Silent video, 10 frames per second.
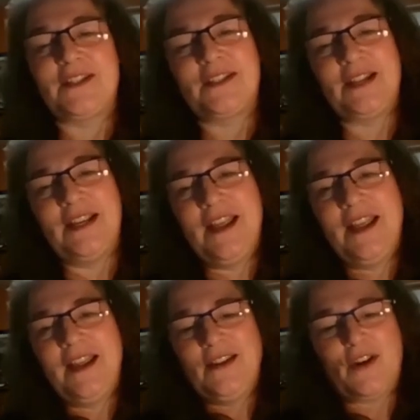actually,
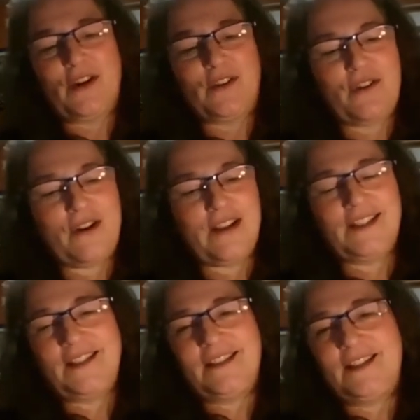Dr. Oz
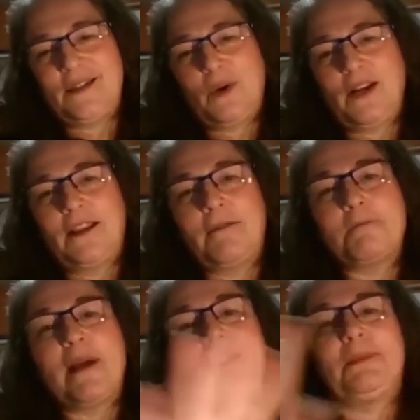says it's one of the
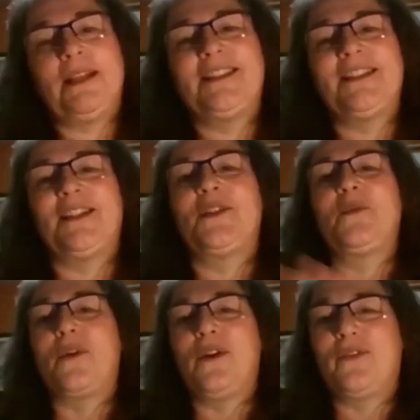best places in the
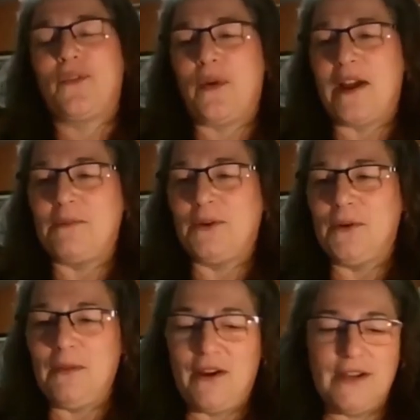world for wild
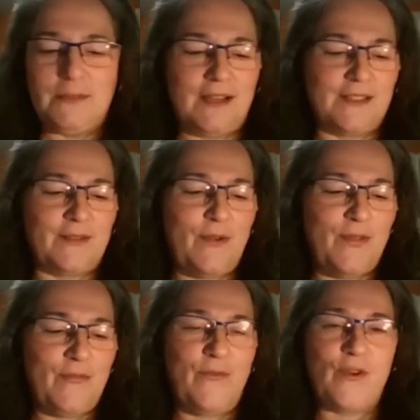blueberries because of
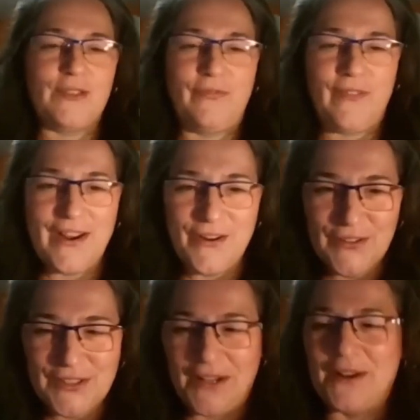all the forest
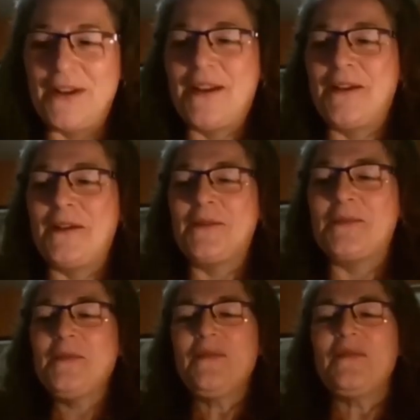fires
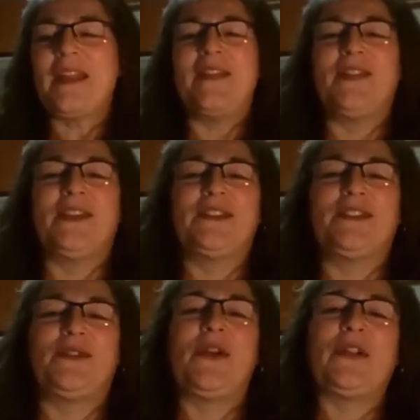and the
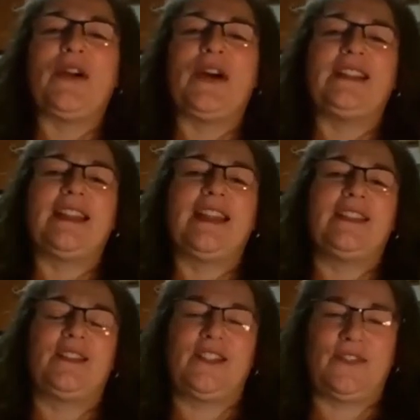soil
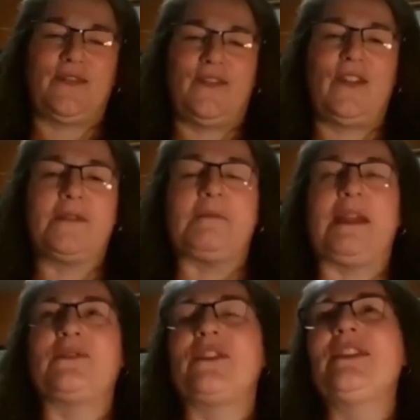content is just full of
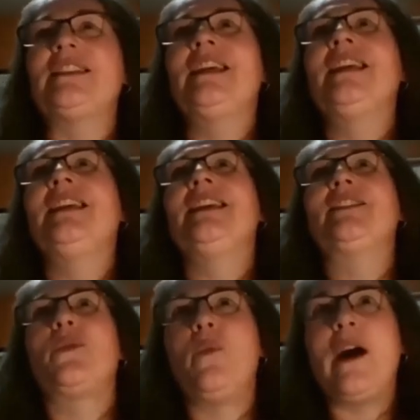minerals.
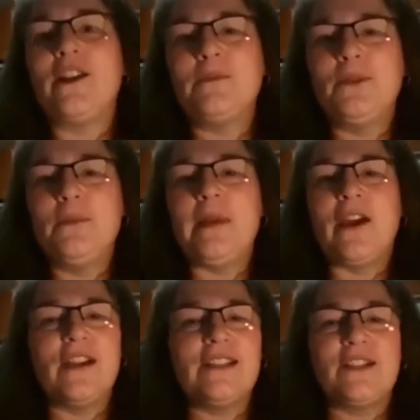So wild
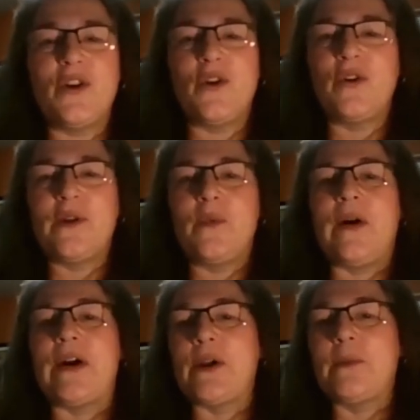blueberries,
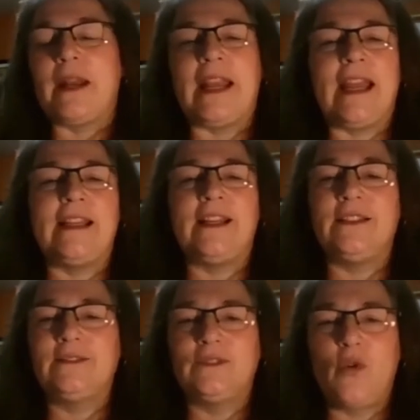coconut water,
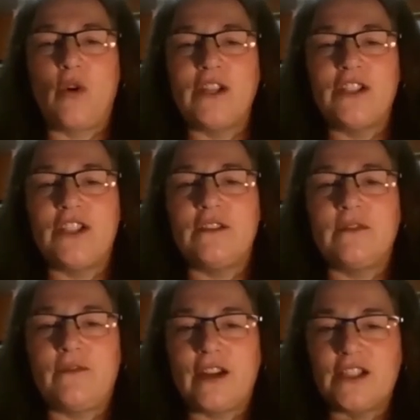banana,
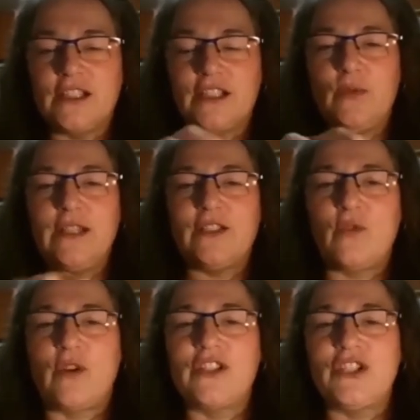orange, freshly
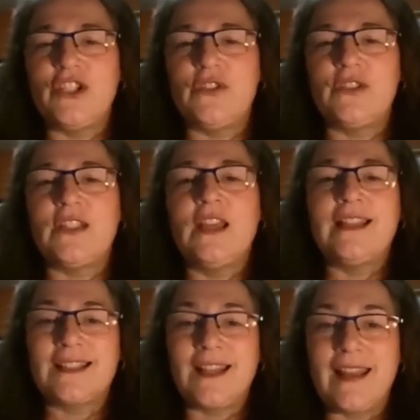squeezed orange juice,
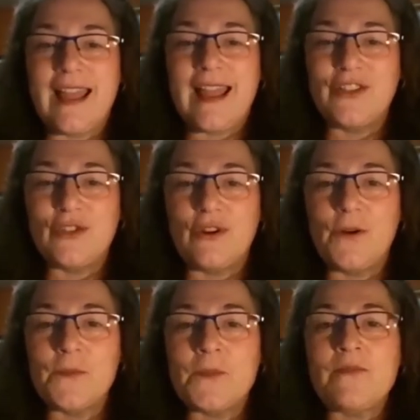
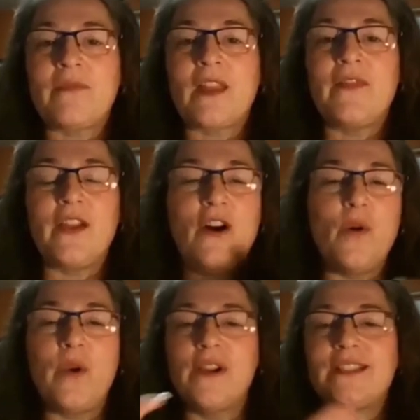cilantro, they
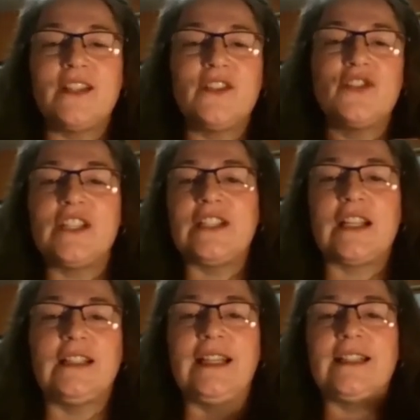all work
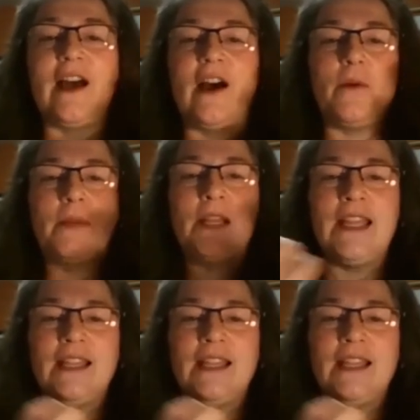synergistically to help